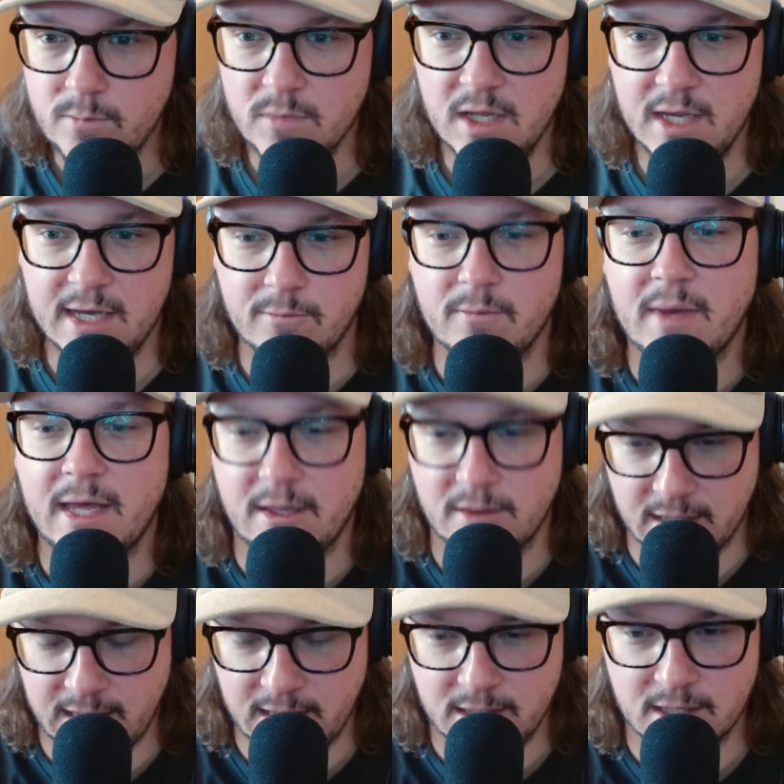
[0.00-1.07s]
It may
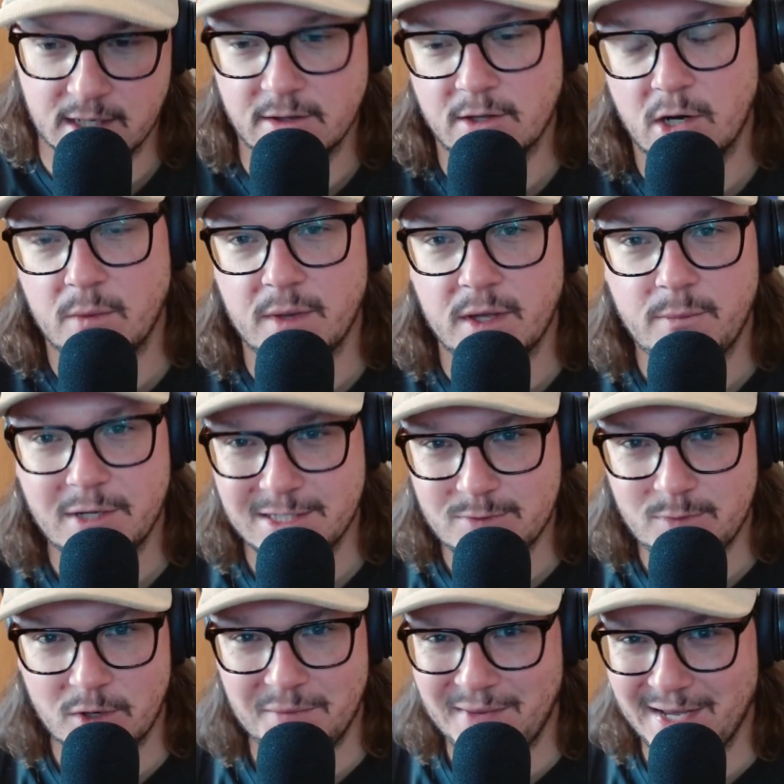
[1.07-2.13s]
lean a little bit
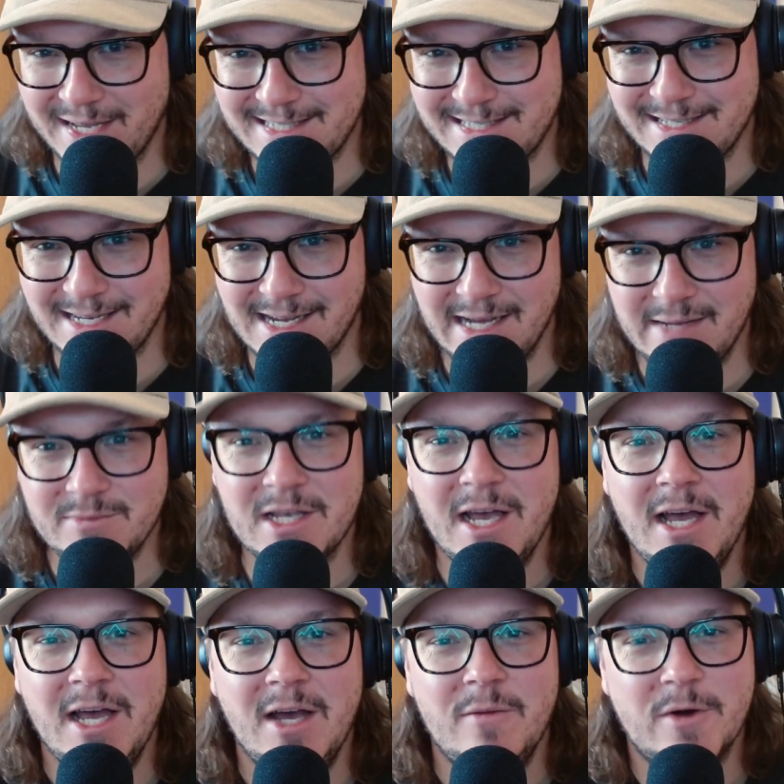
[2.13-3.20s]
Pittsburgh-based at times,
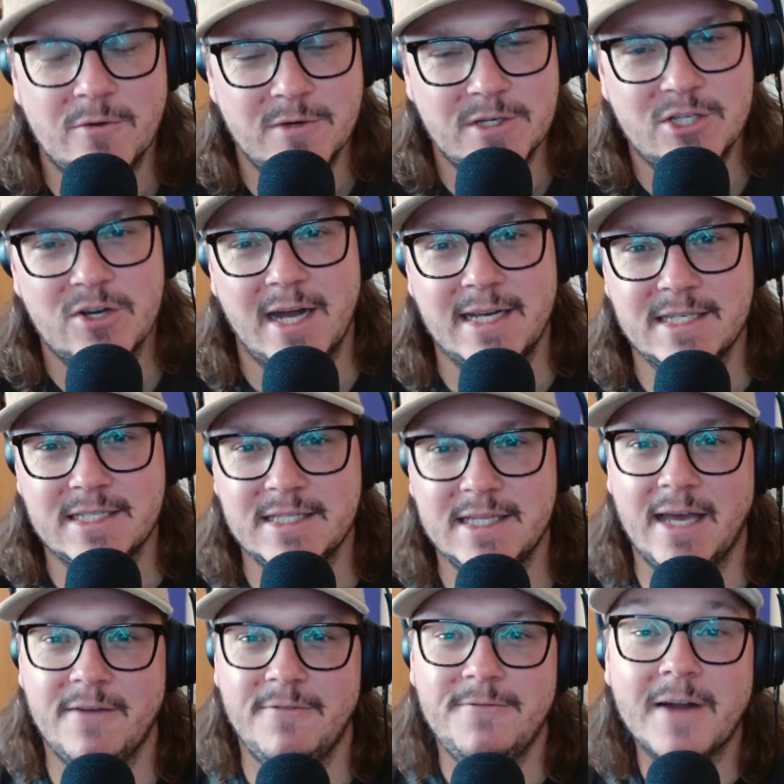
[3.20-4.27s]
but we try to
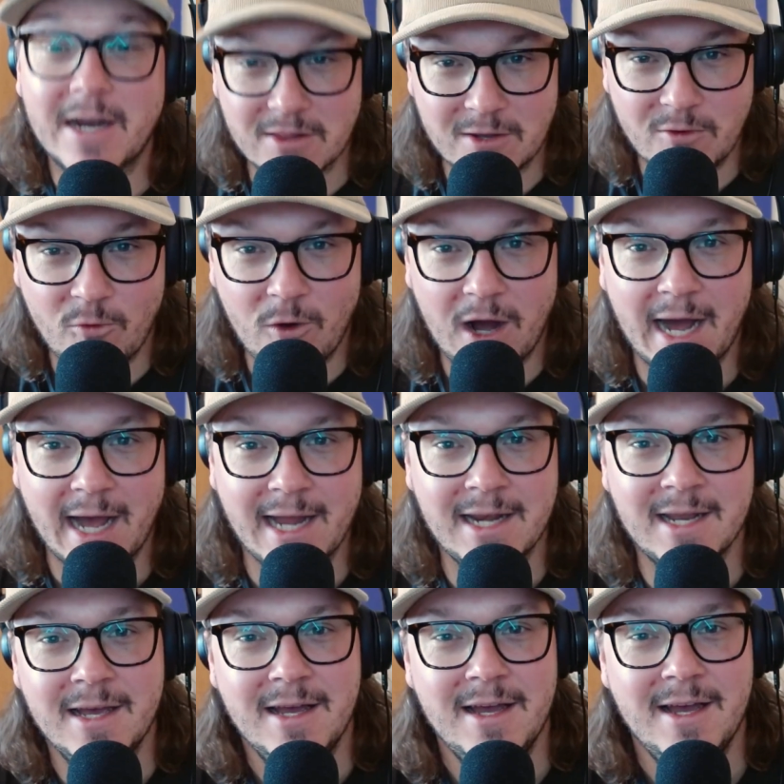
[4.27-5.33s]
stay fairly wide.
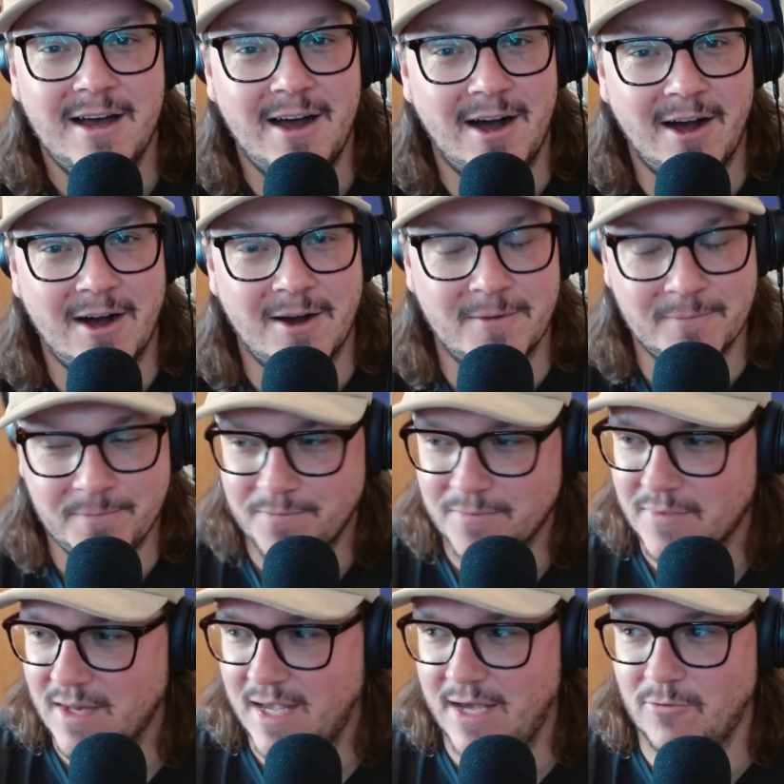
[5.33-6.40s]

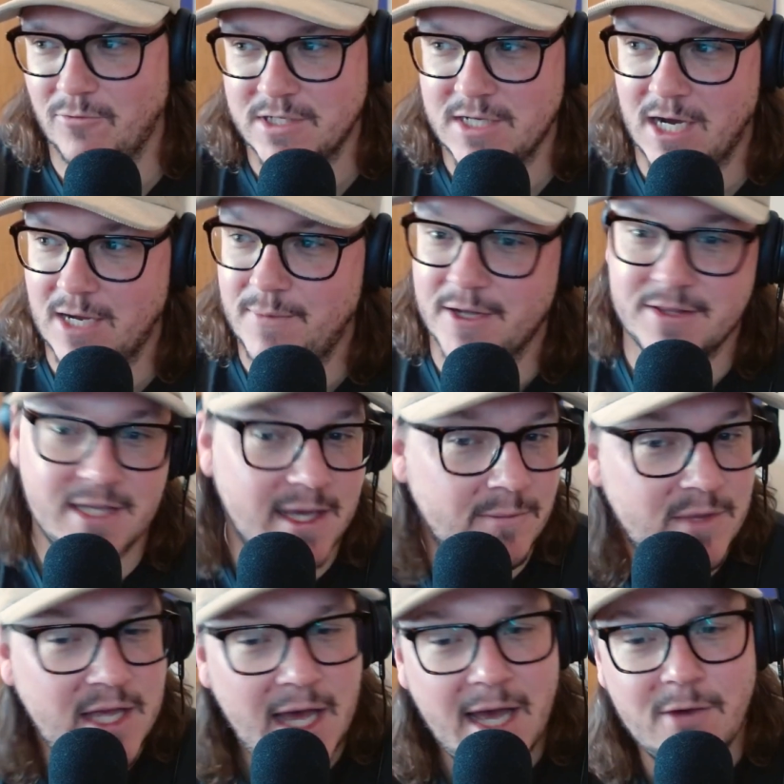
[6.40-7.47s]
And we talk about the
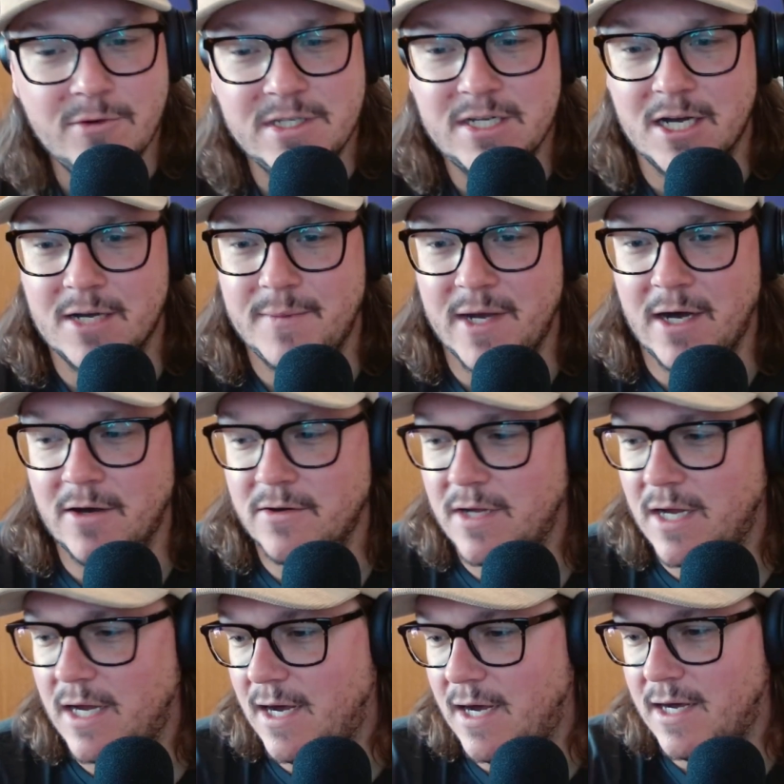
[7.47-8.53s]
NBA, we talk about
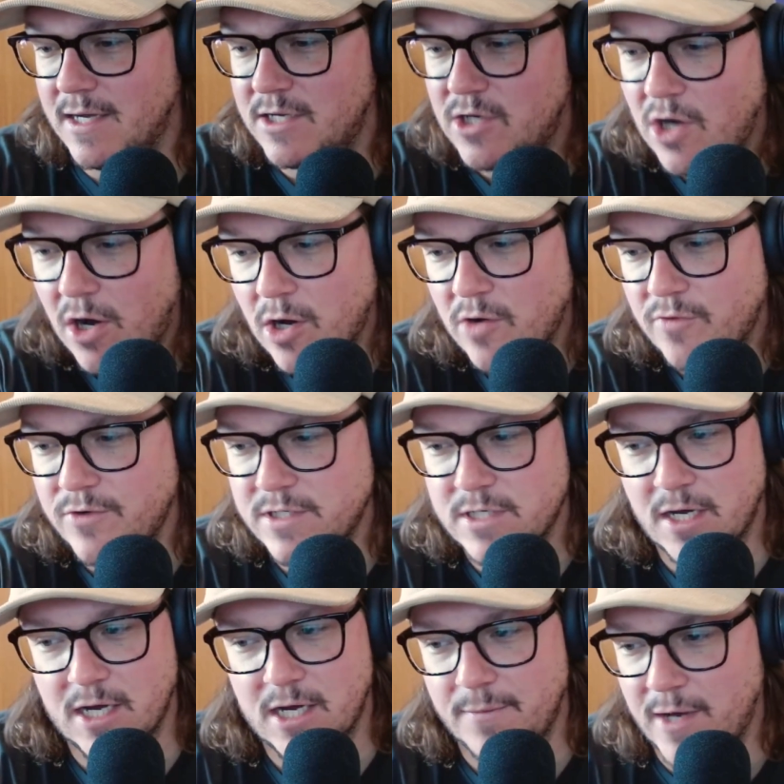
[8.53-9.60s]
golf, we
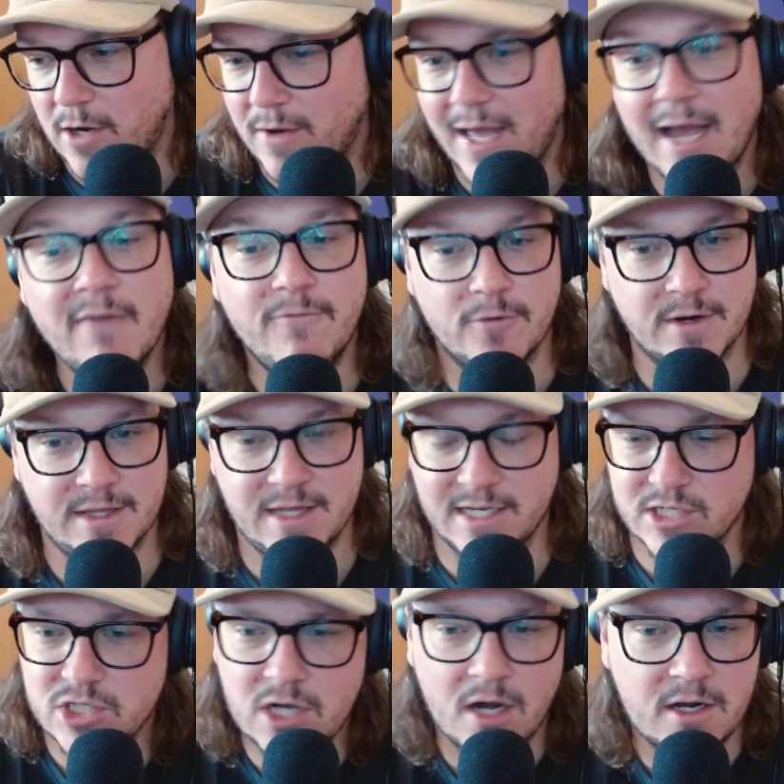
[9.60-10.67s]
talk about everything,
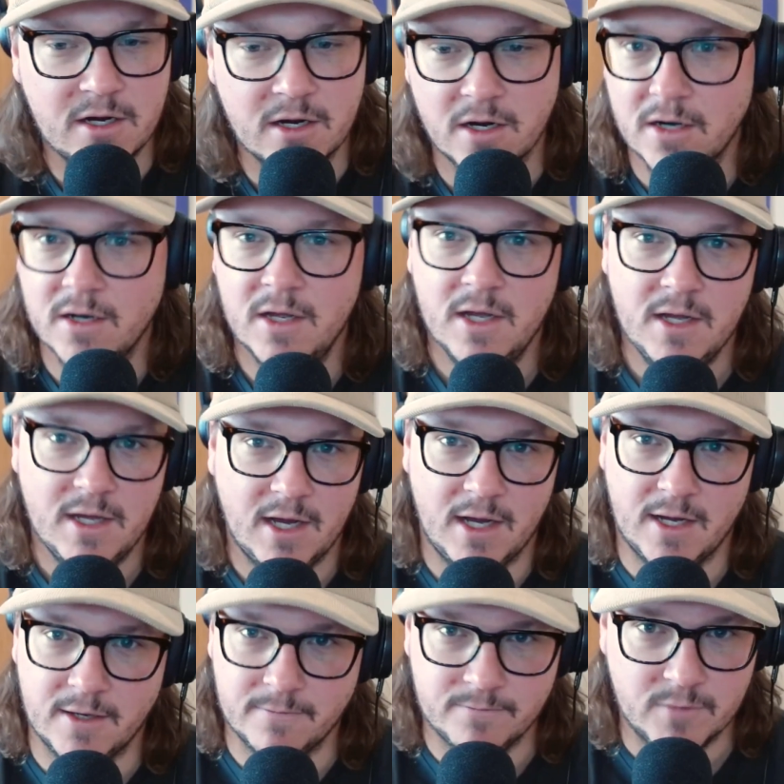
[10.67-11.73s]
soccer,
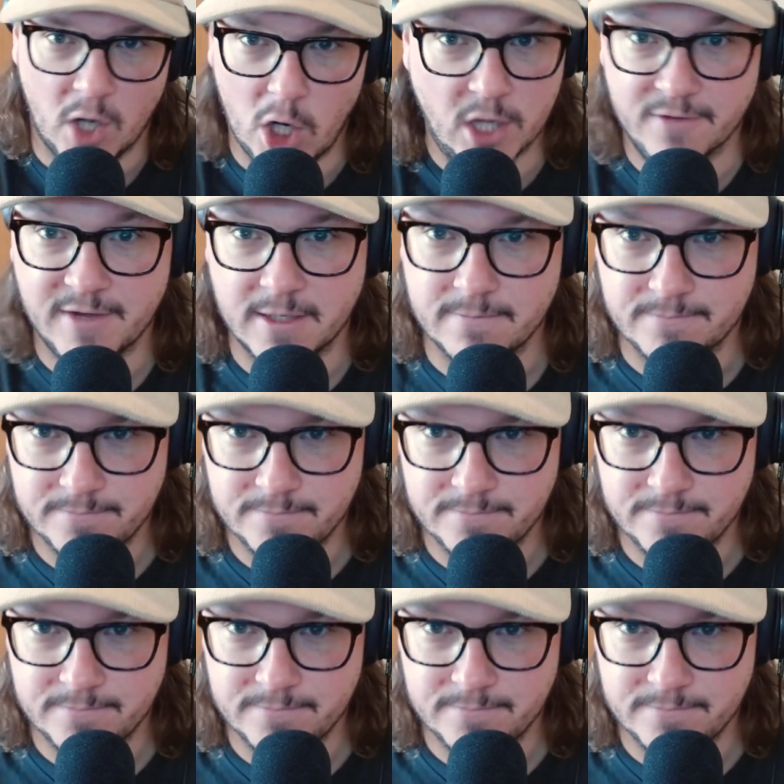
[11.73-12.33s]
all of it.